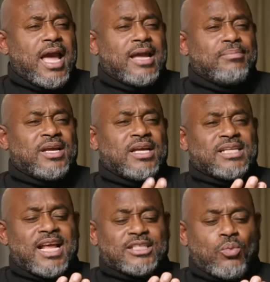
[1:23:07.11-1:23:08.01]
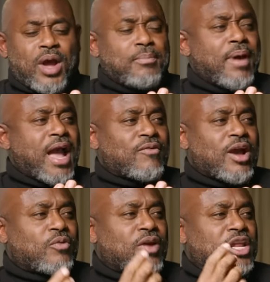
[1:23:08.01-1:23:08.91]
and because it has a white
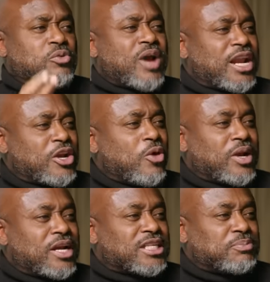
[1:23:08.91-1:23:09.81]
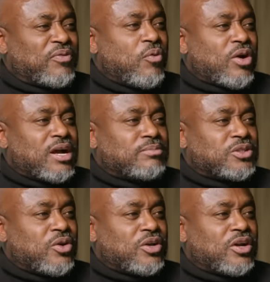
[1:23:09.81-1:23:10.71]
background already, you kind of know what it is before it
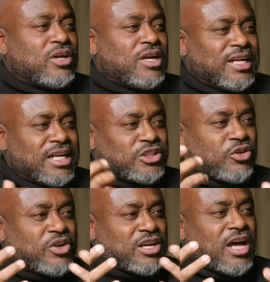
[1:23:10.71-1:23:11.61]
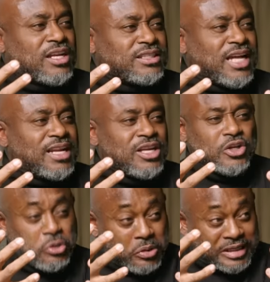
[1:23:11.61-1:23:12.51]
comes on. Or mm-hmm. there's certain colors that
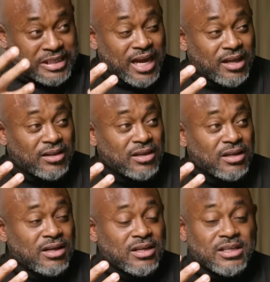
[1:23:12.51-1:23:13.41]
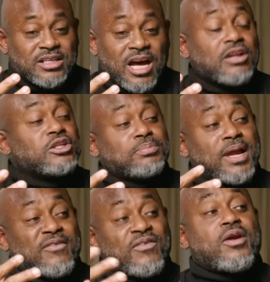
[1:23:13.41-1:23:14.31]
you can tell. Colors
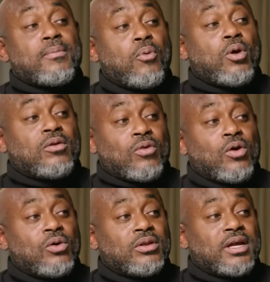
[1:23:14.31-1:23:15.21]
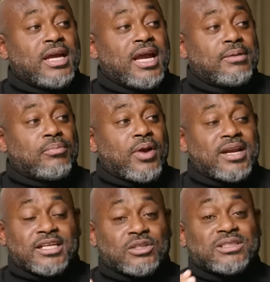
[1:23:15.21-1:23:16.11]
play a very important role in, in
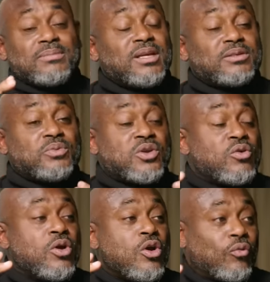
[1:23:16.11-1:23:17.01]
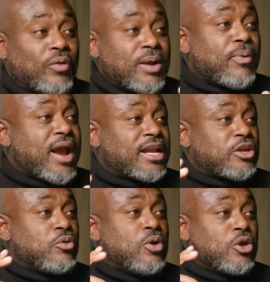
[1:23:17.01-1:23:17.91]
branding. So sometimes when you're
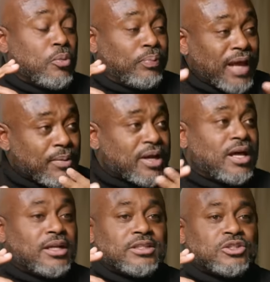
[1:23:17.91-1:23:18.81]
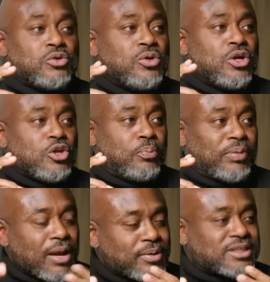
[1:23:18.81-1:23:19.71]
rebranding, you you play with colors, you, right? You
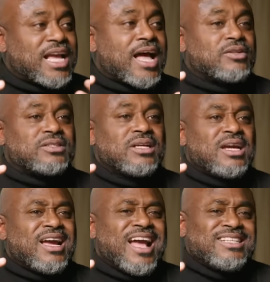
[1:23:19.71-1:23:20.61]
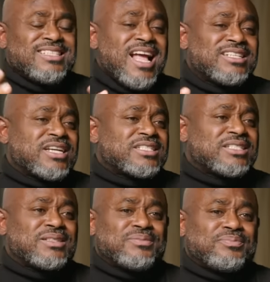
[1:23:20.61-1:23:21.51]
play with sounds. It's not
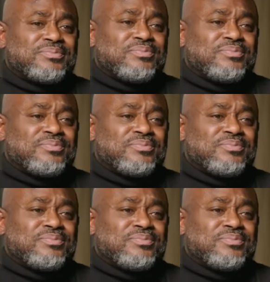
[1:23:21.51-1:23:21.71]
just